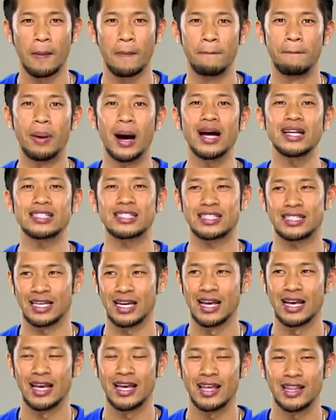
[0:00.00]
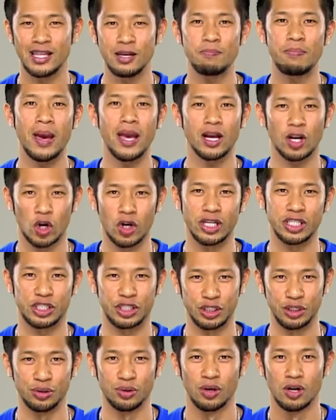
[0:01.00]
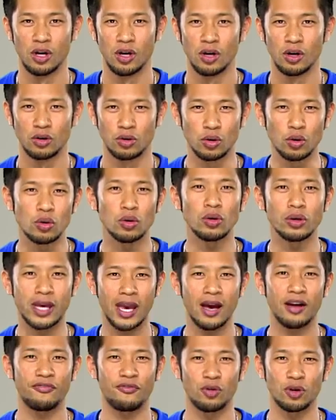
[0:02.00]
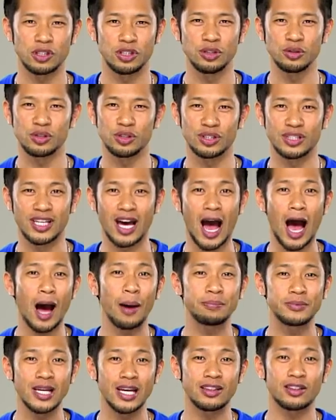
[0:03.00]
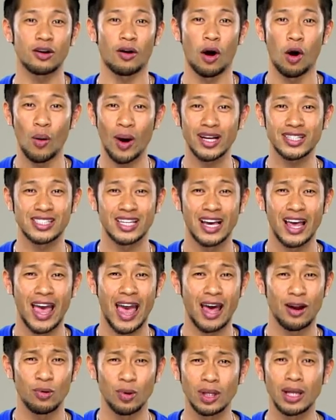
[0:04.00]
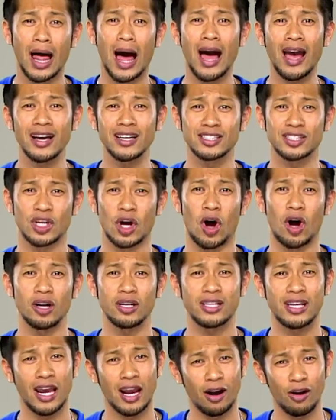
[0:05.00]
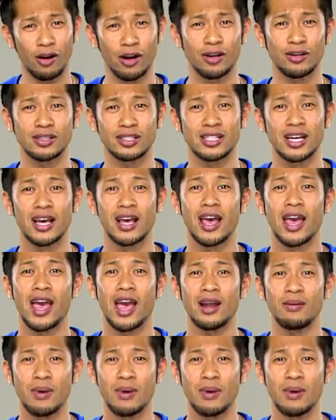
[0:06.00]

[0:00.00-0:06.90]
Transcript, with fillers: But the bigger issue, Google can't force users to update their OS and relies on carriers and